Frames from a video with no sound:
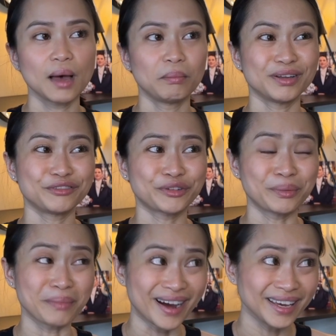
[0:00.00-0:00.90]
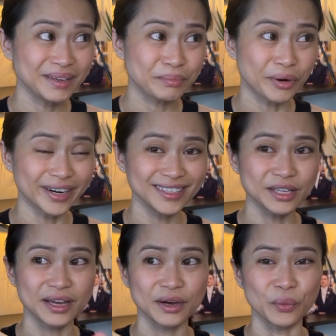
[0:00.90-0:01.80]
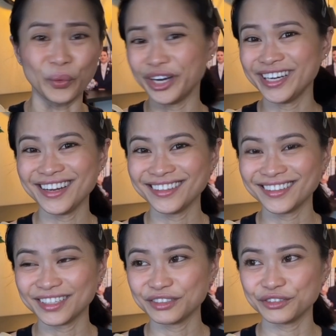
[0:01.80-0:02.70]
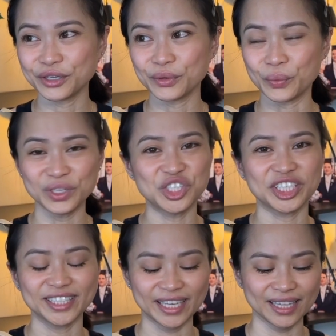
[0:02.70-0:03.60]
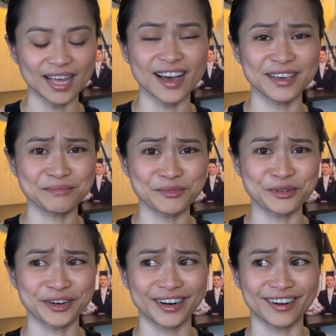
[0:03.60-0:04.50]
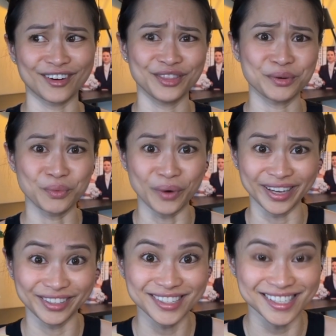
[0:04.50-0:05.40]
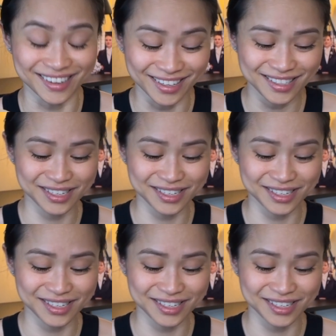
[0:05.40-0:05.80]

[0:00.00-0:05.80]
but for my part, weirdly enough, with Chanel, I am more on the wider side.